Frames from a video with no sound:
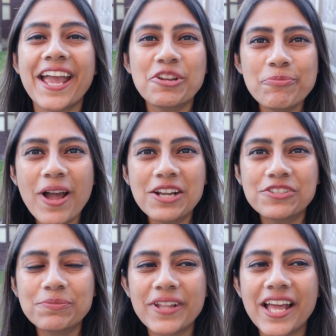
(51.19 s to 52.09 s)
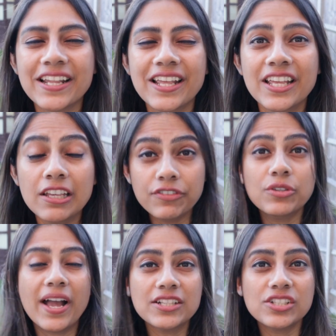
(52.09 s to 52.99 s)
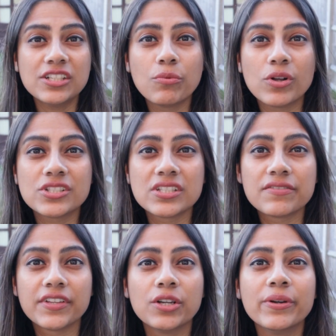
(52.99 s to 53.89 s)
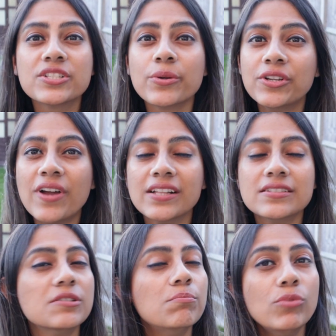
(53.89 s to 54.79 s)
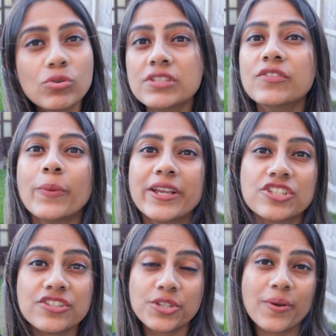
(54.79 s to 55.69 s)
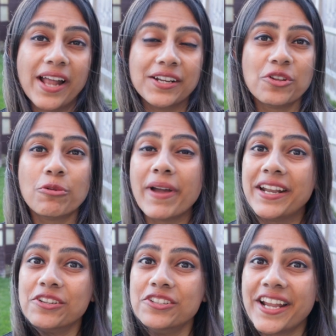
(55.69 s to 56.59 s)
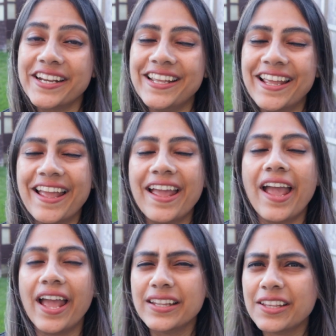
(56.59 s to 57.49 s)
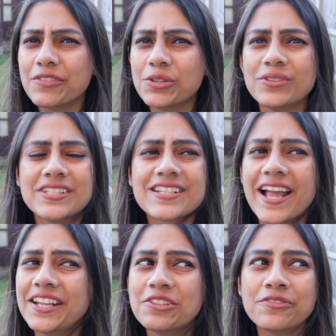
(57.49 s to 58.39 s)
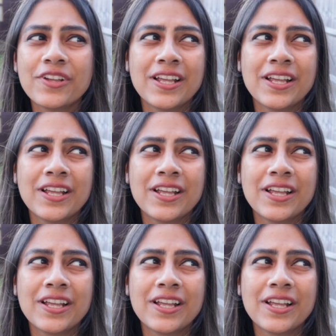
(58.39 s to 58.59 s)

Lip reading: And apart from that, if you actually watch this video, it's going to answer most of the questions you had in your mind already and give you this kind of